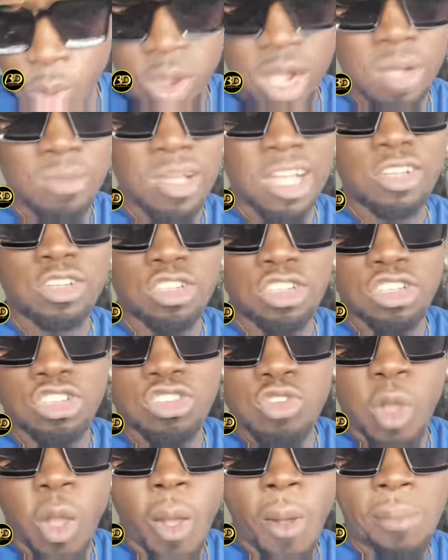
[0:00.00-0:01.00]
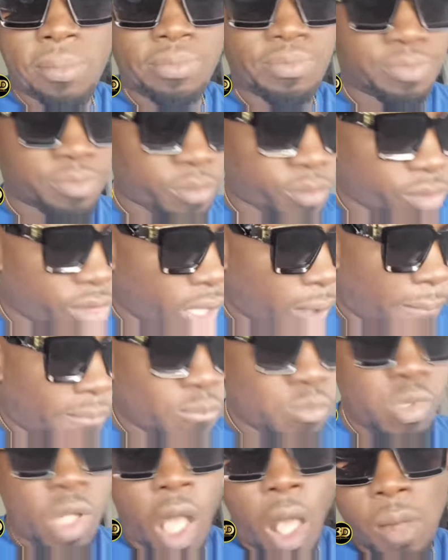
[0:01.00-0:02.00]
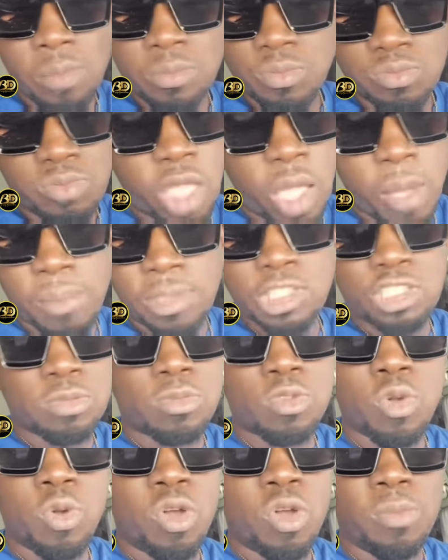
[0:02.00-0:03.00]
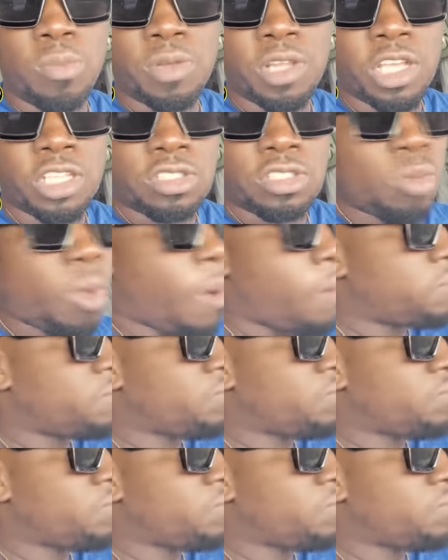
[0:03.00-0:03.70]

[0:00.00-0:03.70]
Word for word: Why am I do the show? I'm going to ship the whole place.